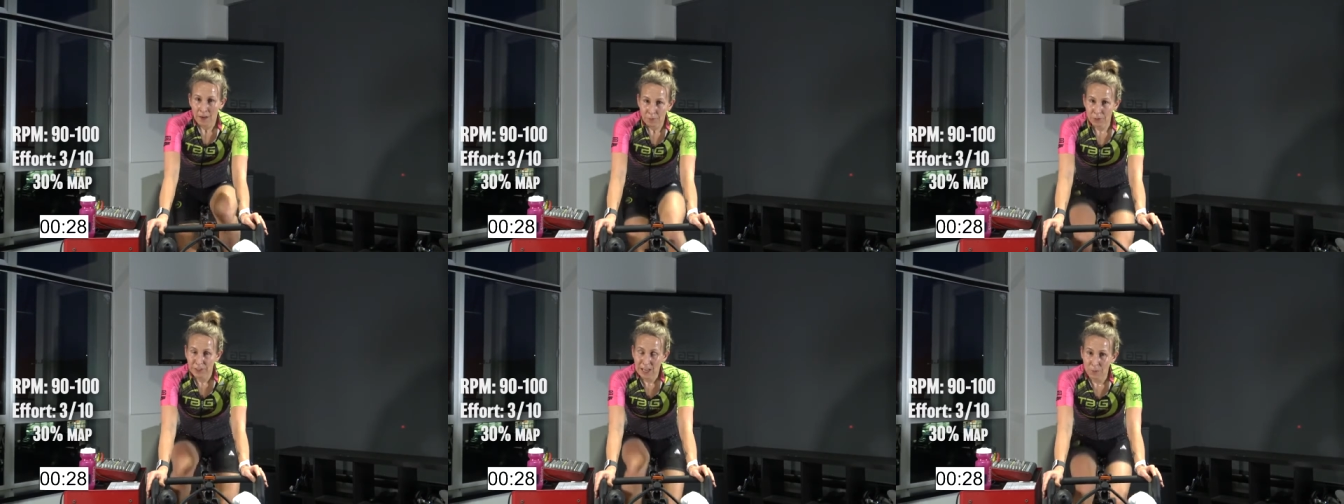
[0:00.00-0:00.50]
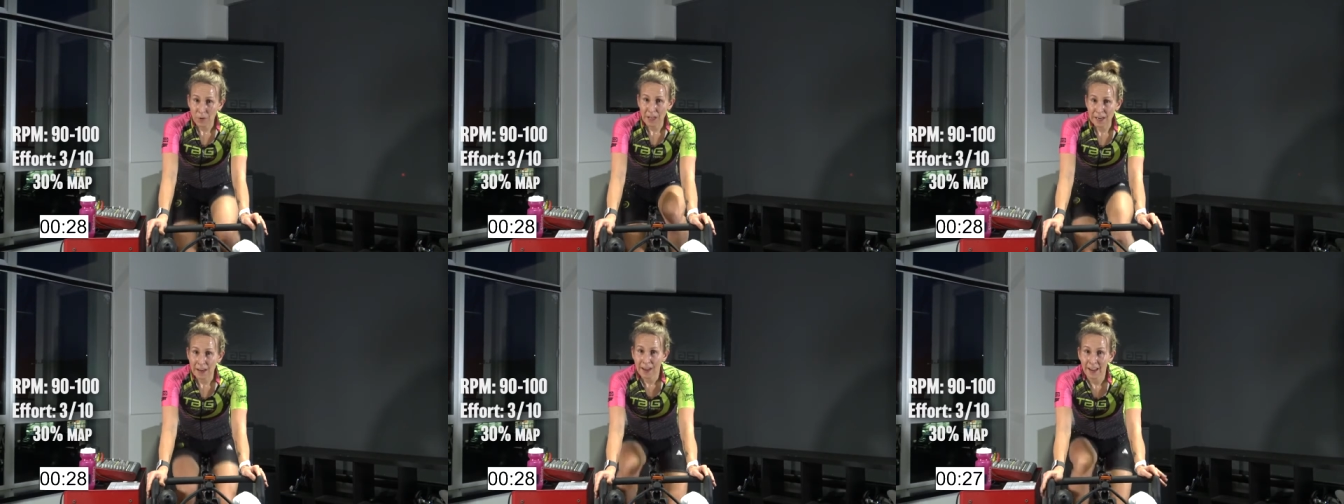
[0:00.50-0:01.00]
For set
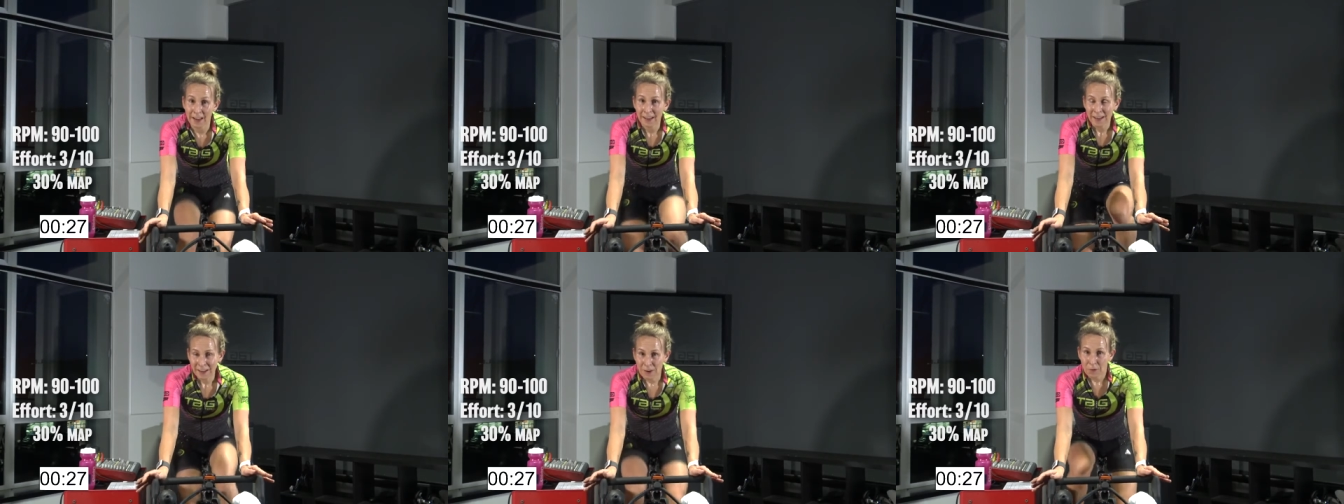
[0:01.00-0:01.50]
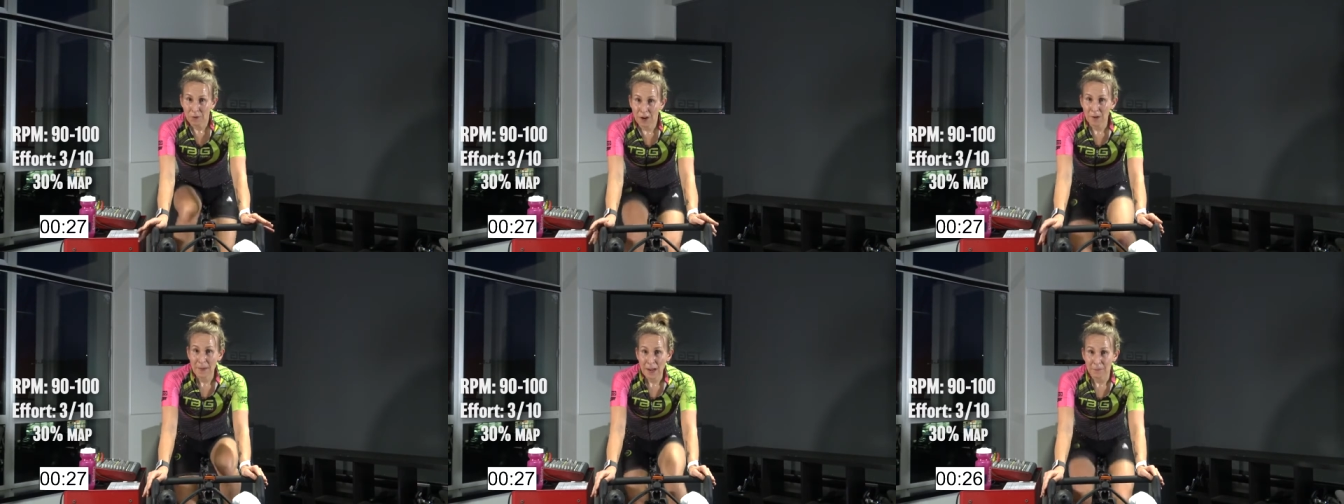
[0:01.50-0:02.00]
1, we're
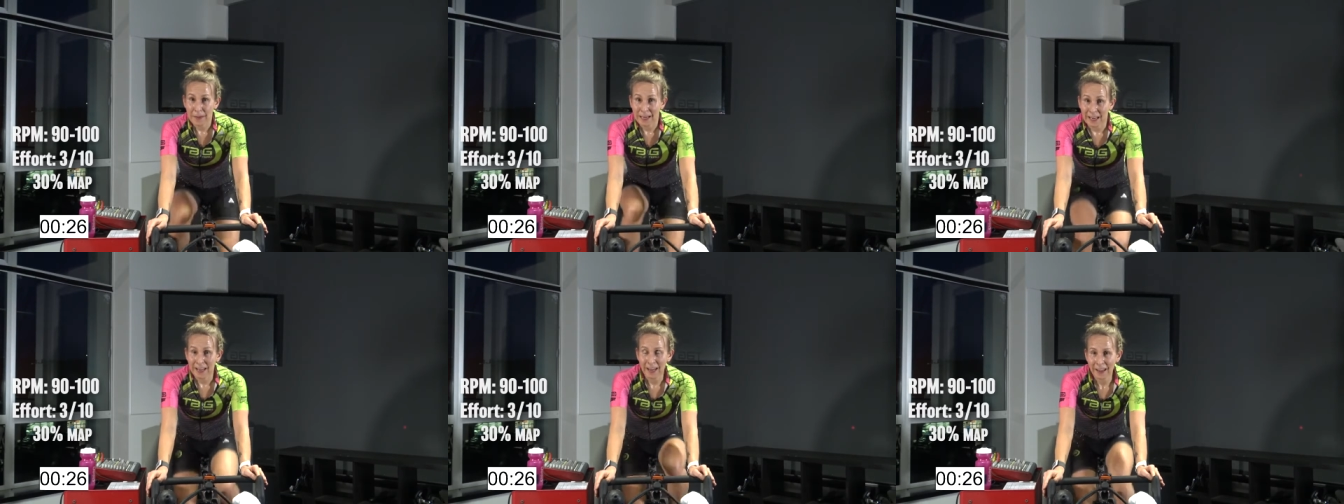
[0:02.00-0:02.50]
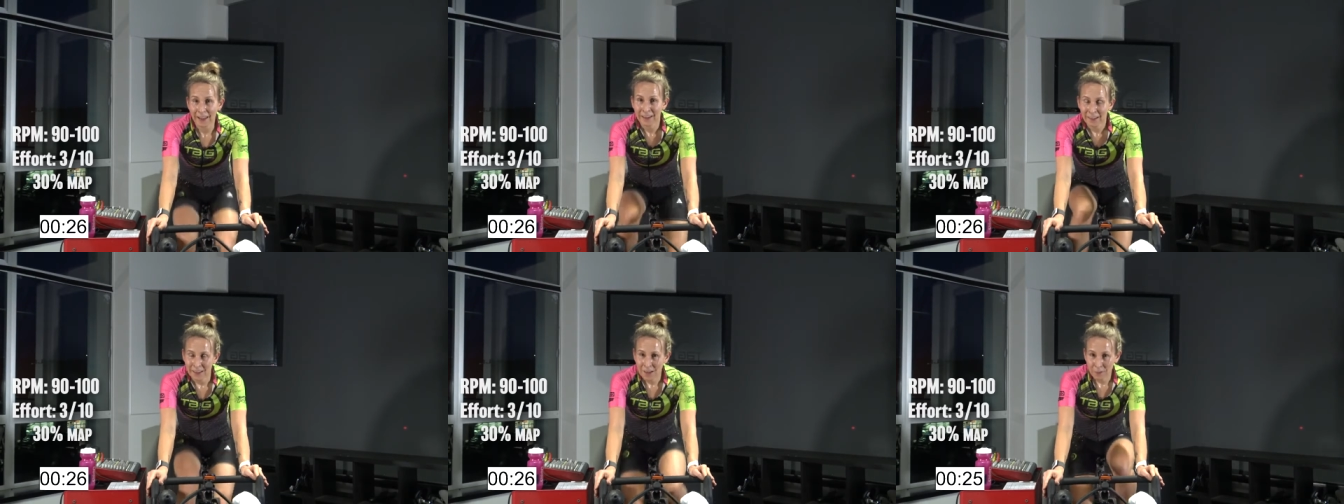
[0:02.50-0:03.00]
on a mountain bike.
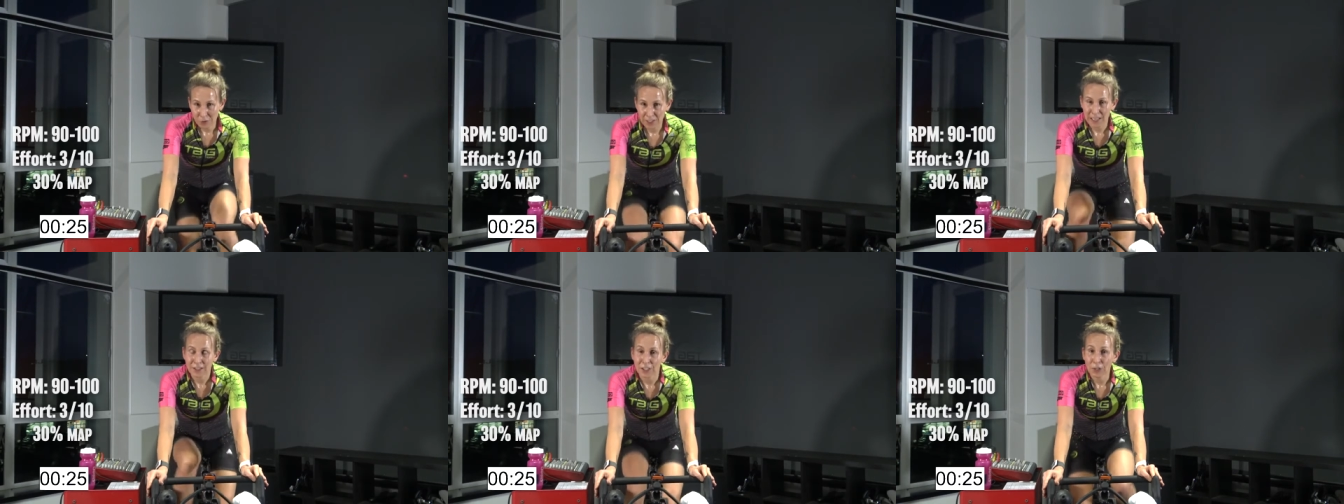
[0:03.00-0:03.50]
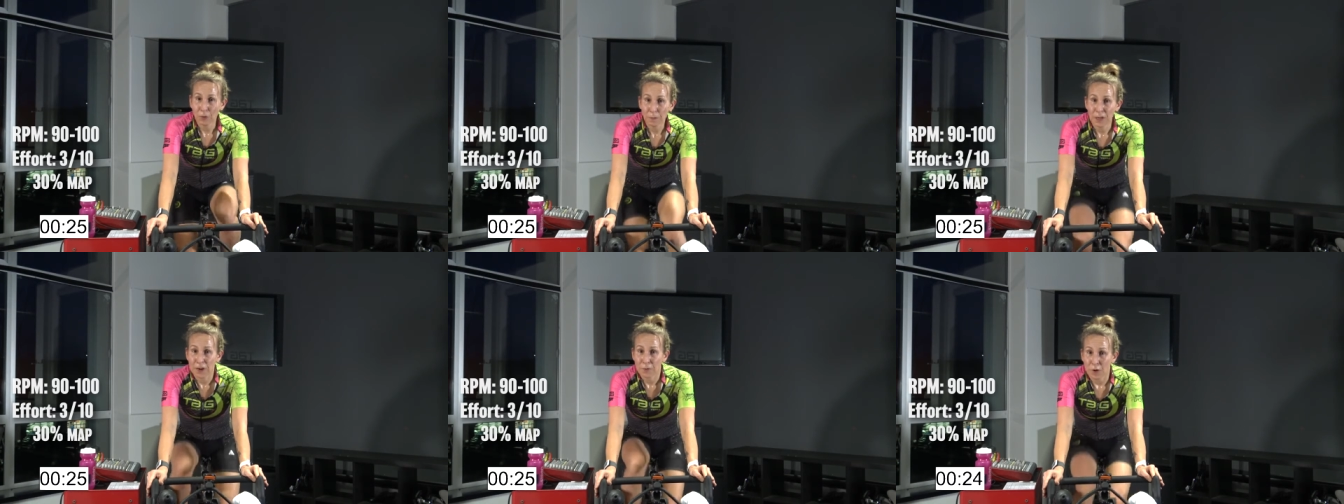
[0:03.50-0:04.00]
For set 2, we'll
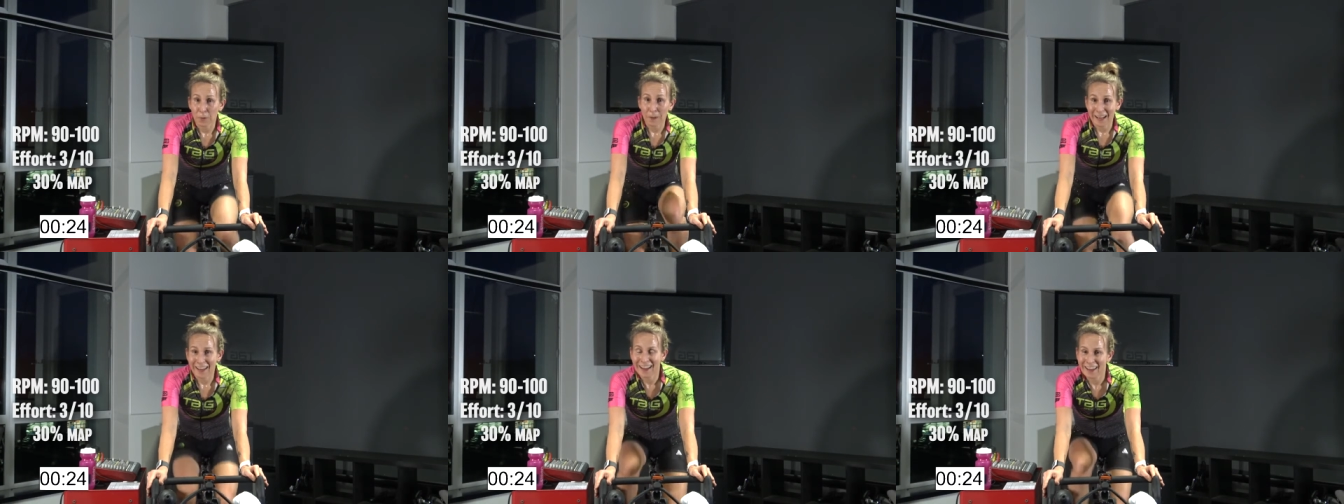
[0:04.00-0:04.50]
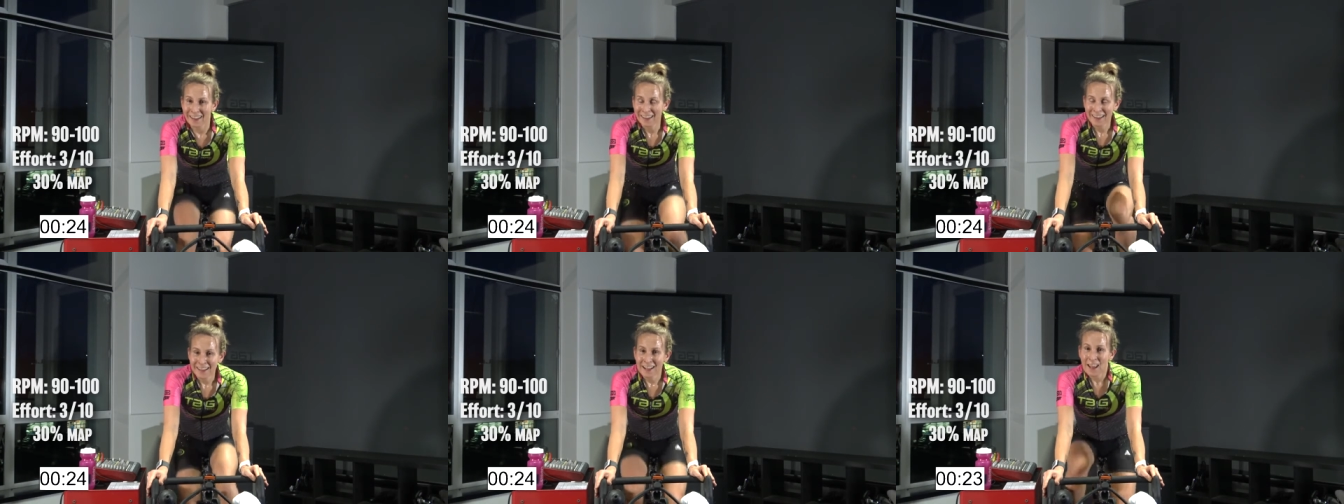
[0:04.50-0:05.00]
be on a road bike.
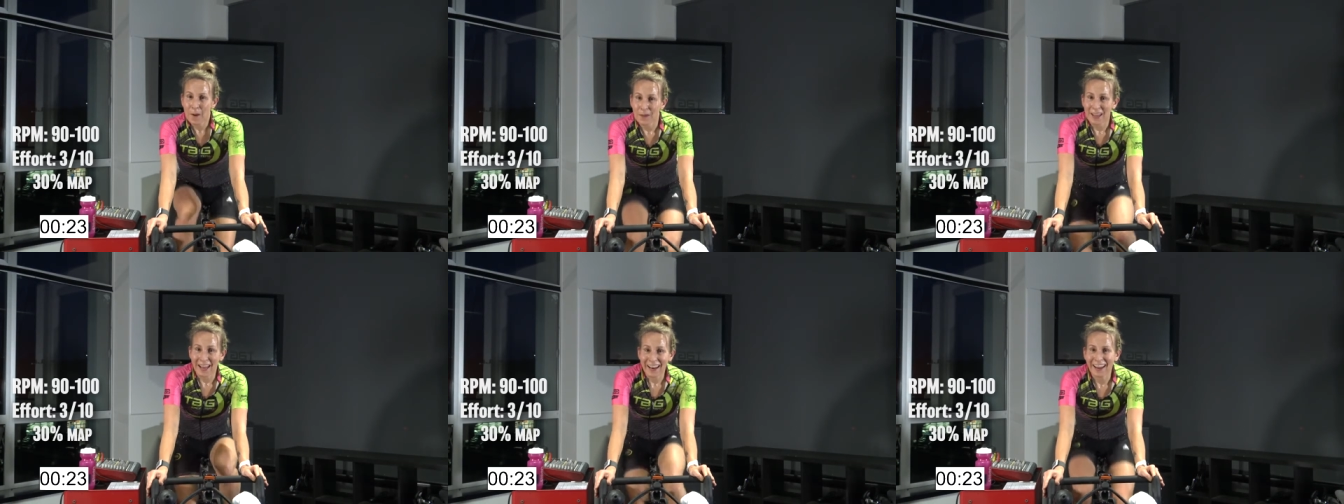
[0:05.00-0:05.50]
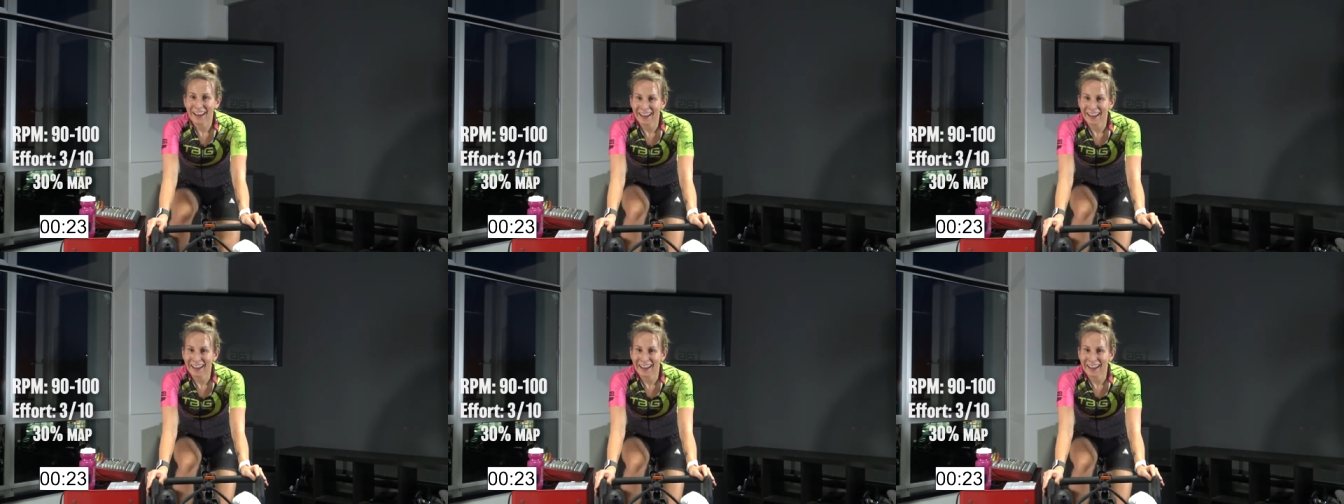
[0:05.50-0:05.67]
How about that?